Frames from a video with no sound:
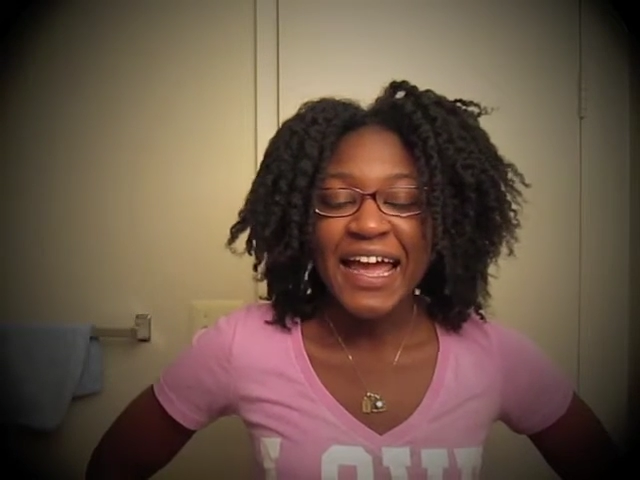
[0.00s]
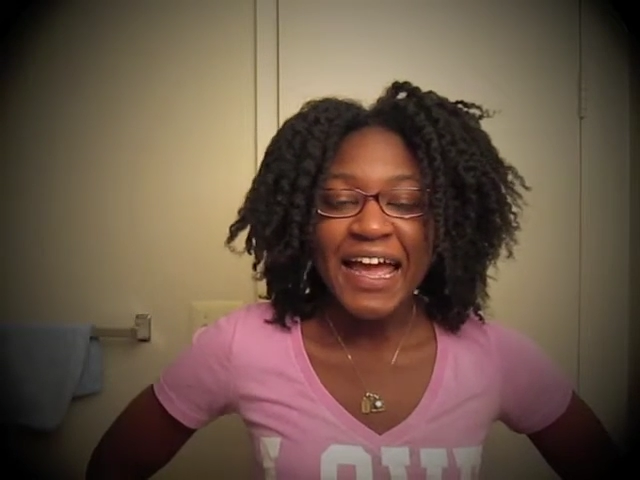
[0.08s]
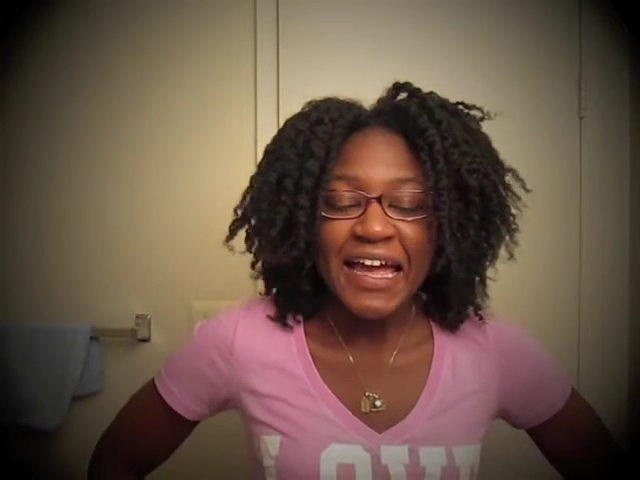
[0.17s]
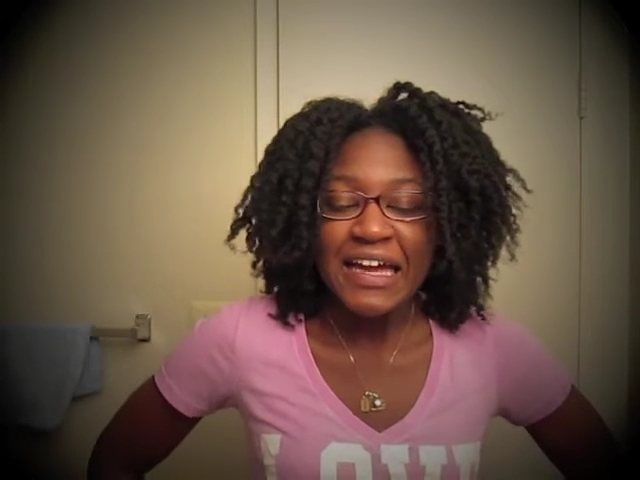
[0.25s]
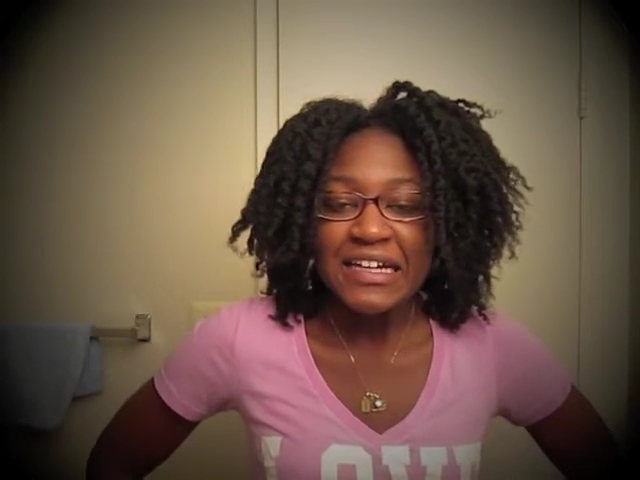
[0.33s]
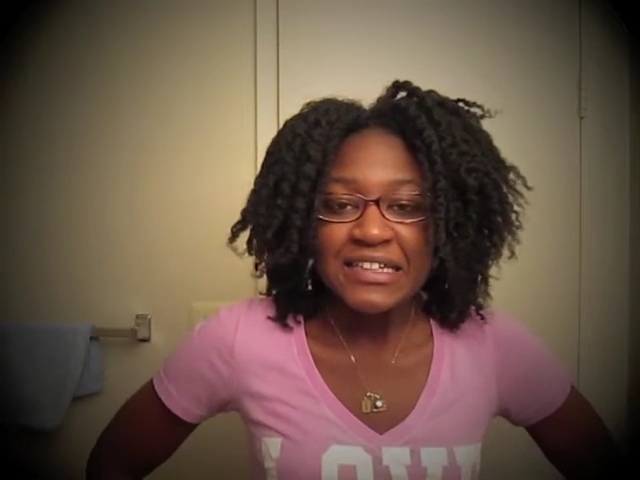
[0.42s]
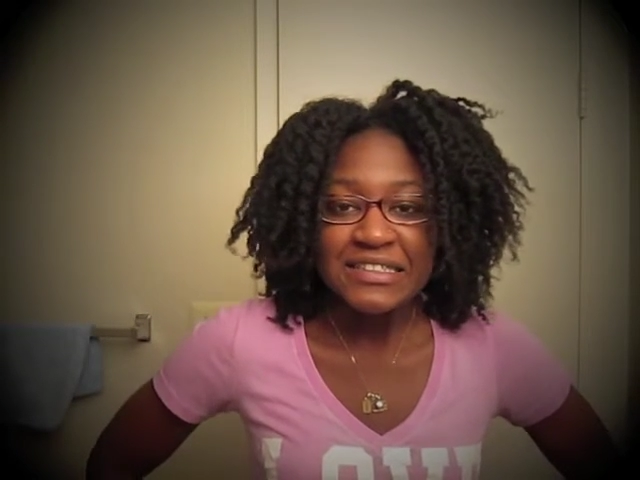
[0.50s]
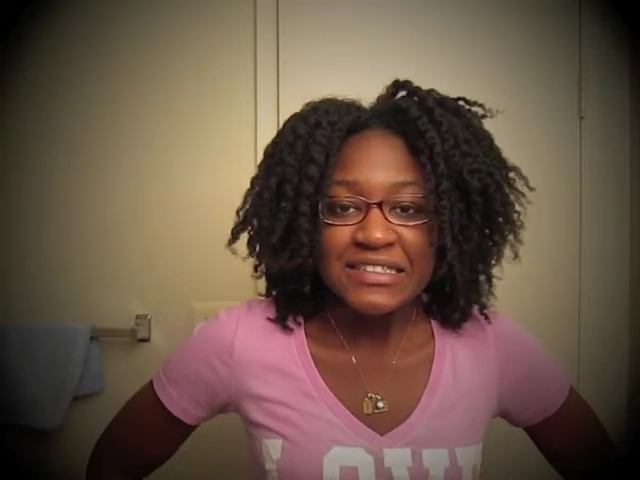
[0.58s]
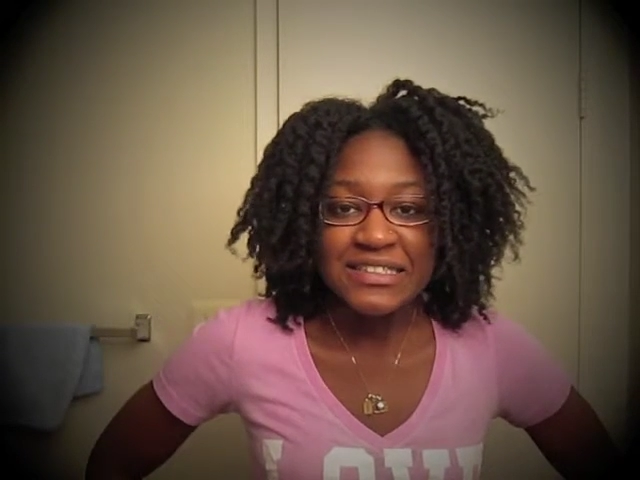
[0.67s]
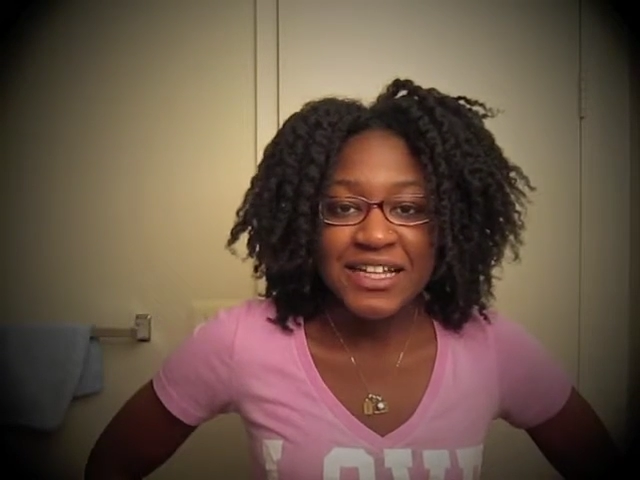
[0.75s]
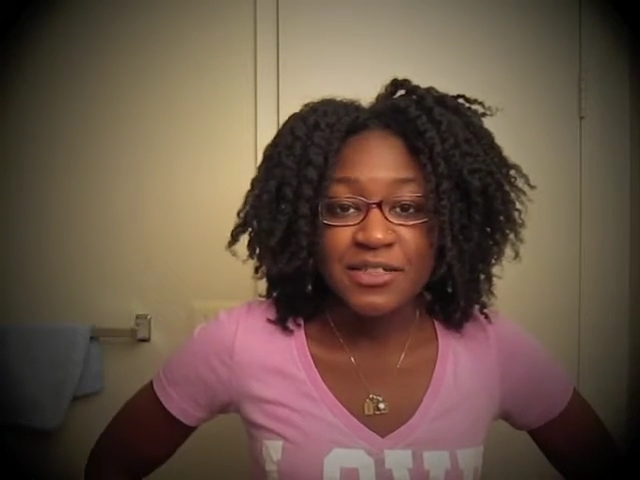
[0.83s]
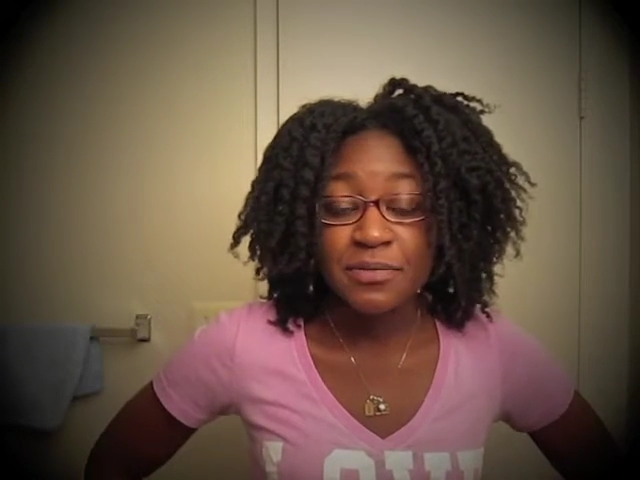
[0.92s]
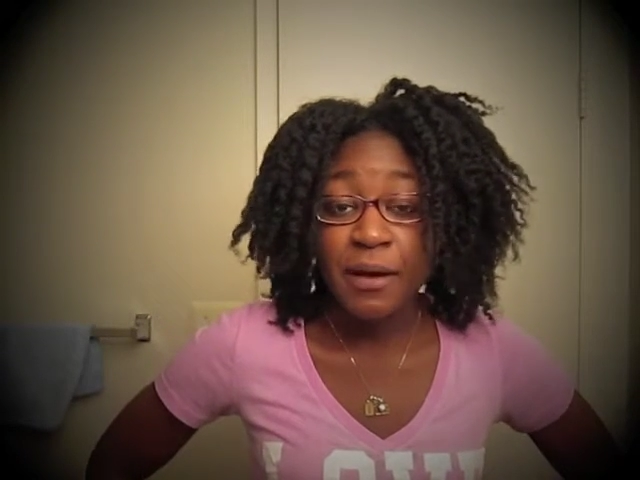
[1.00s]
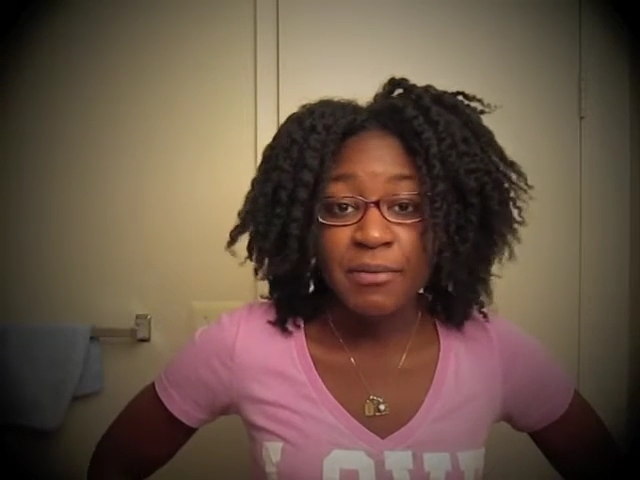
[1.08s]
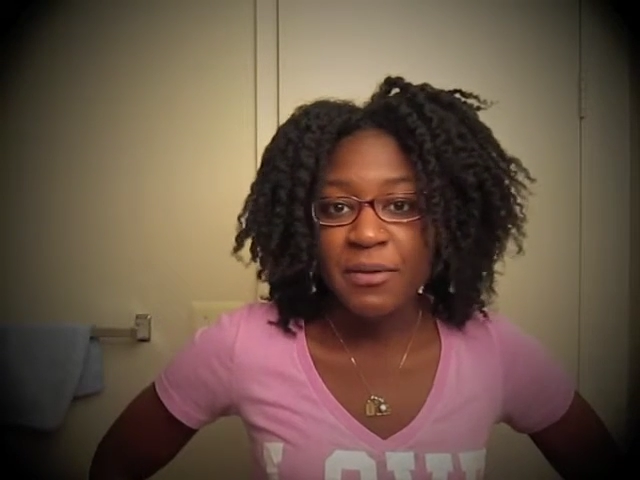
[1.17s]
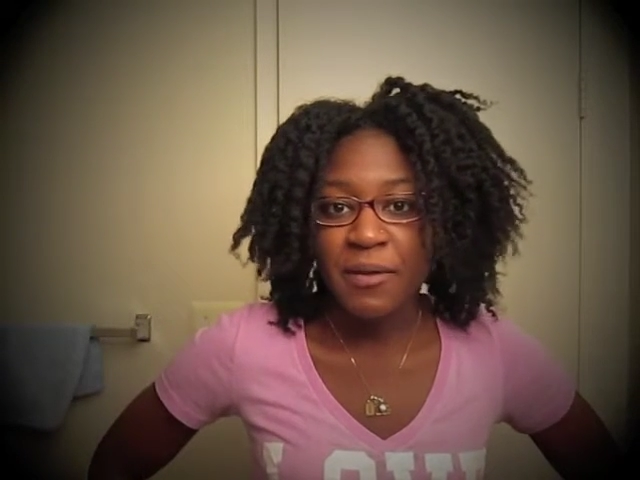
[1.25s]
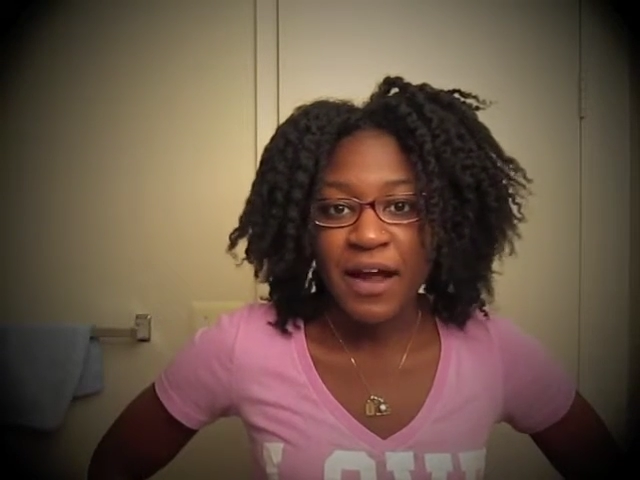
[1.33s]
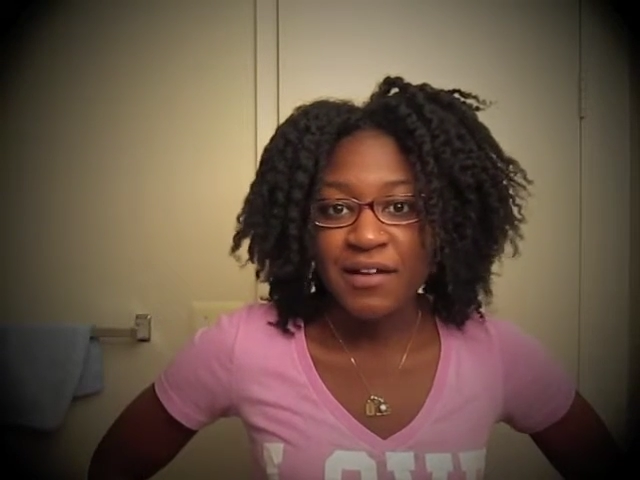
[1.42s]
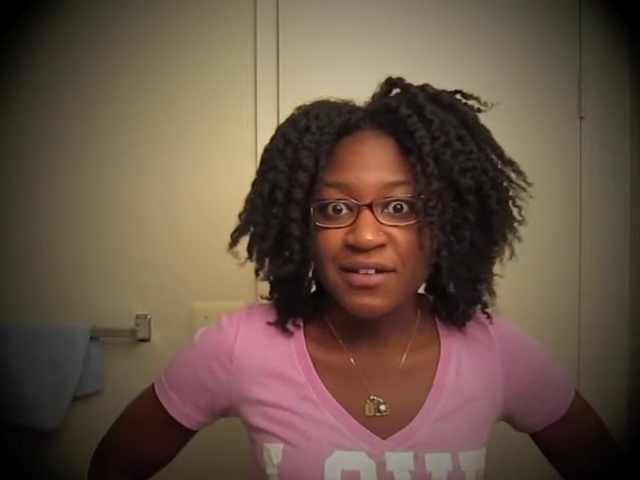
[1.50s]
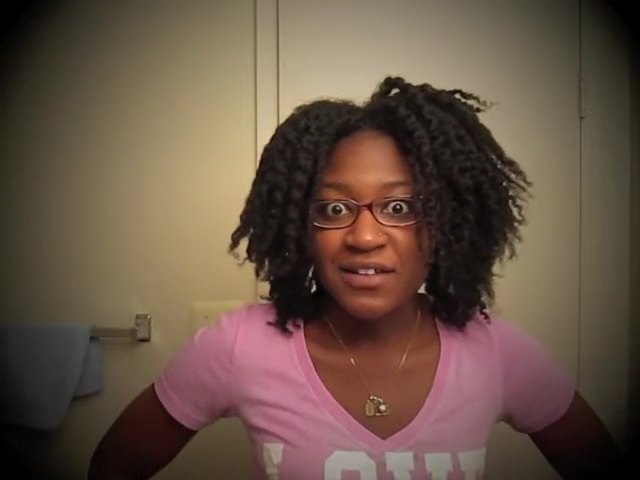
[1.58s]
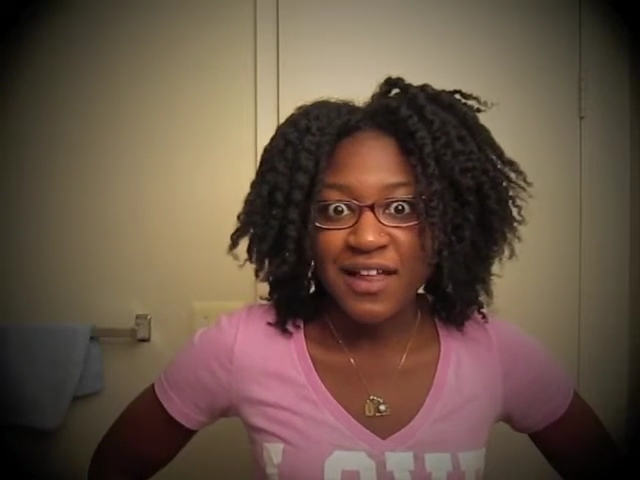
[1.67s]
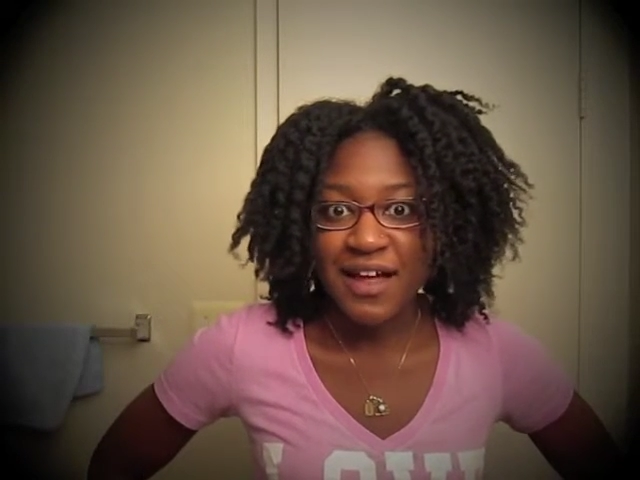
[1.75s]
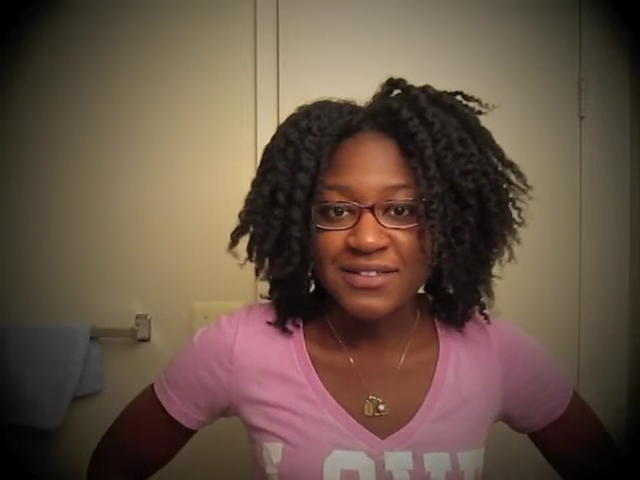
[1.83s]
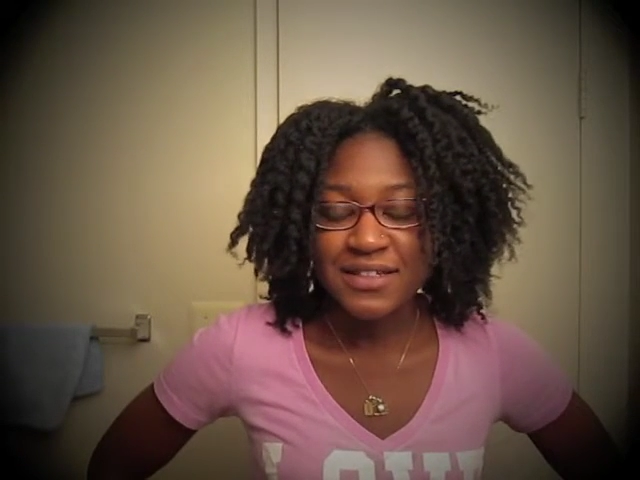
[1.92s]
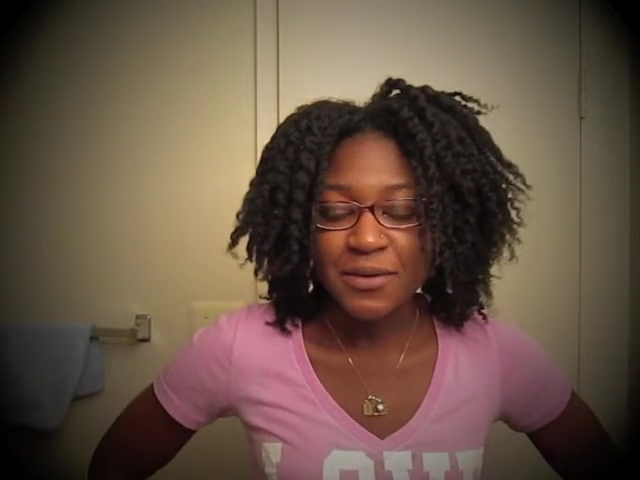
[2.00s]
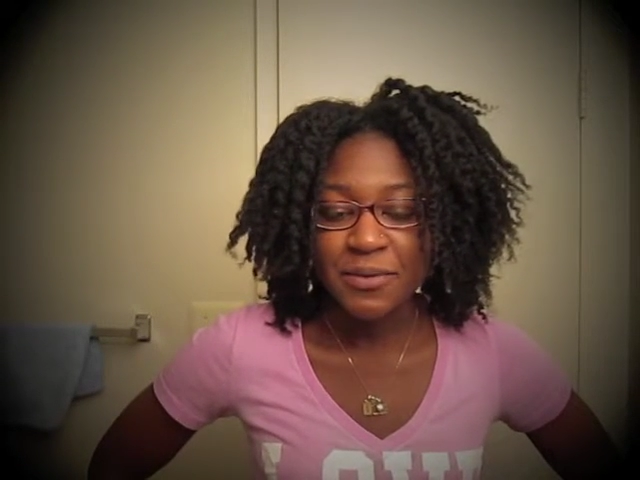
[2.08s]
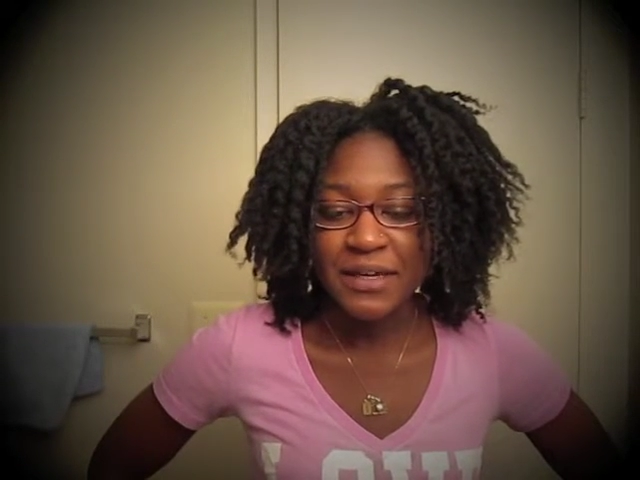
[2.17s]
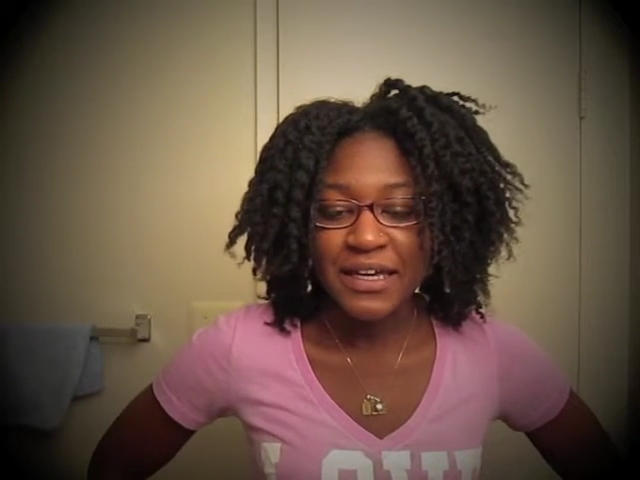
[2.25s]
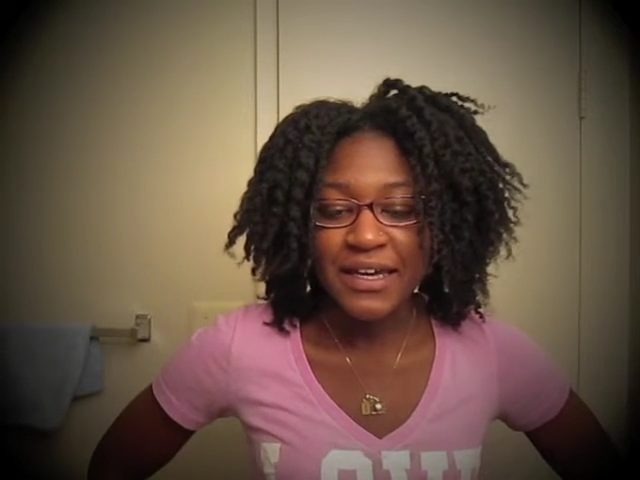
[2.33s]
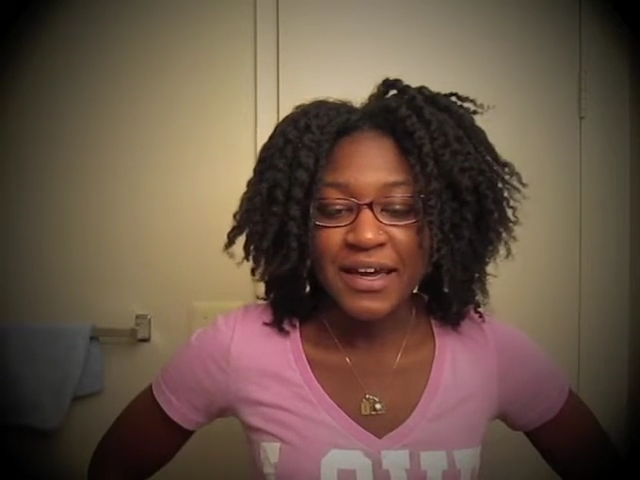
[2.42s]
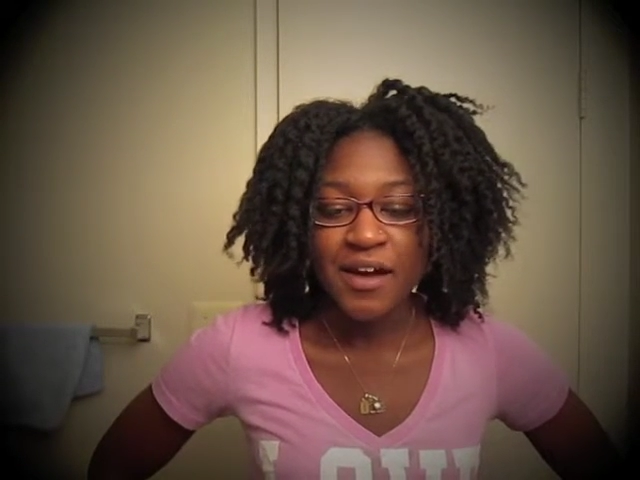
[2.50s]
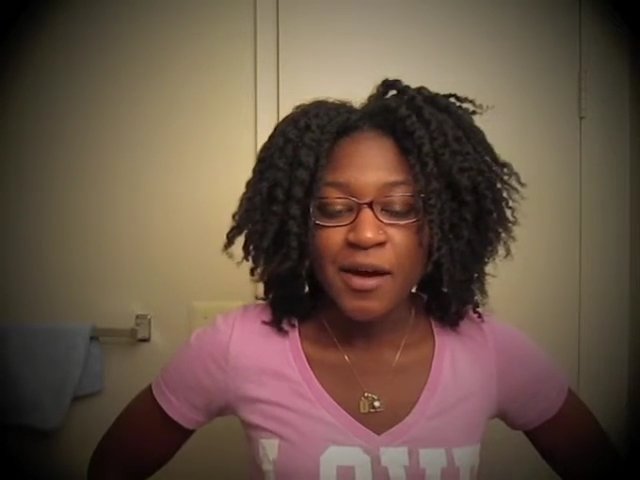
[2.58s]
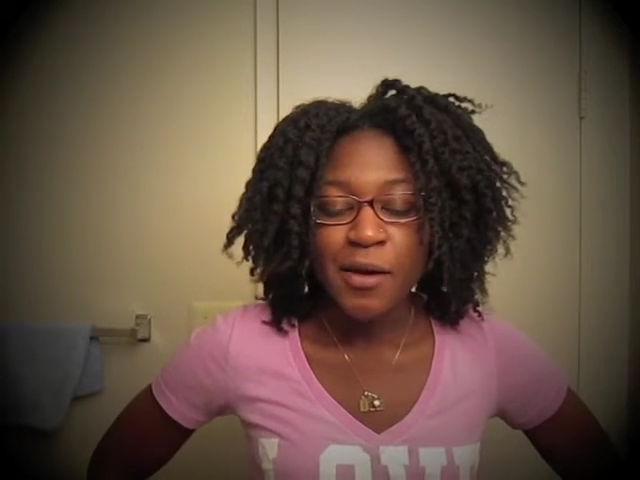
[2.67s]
and that's probably why I only lasted a week.